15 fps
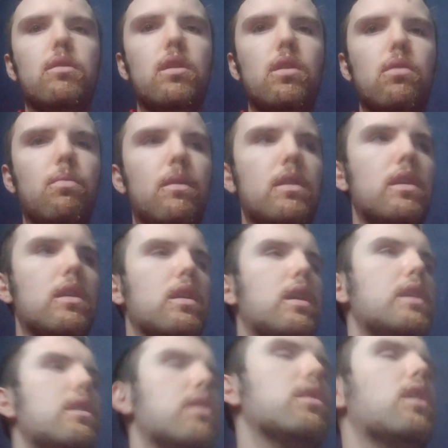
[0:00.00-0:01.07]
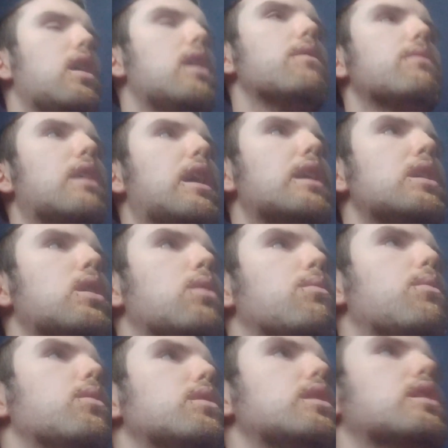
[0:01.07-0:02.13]
since when did I deserve that?
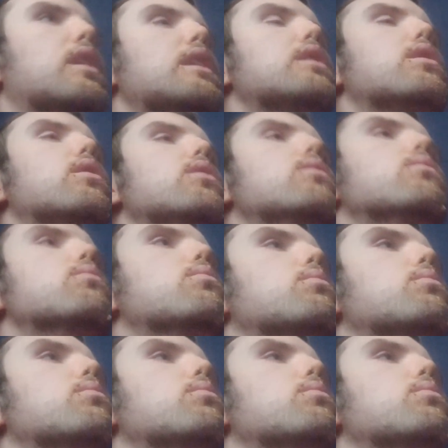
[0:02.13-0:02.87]
What did I do